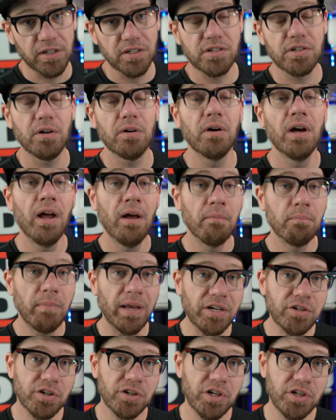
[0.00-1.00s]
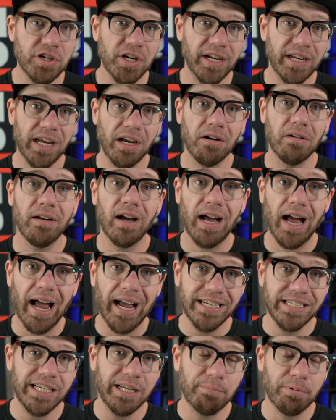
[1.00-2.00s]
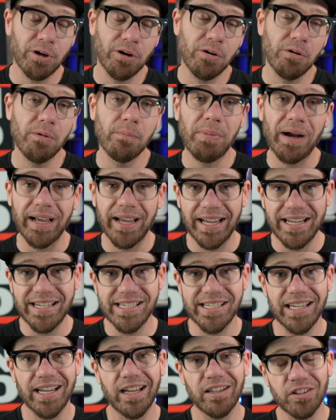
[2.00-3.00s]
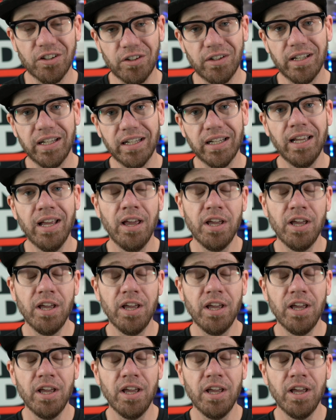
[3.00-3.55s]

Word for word: So make sure you check out IT Pro by ACI Learning.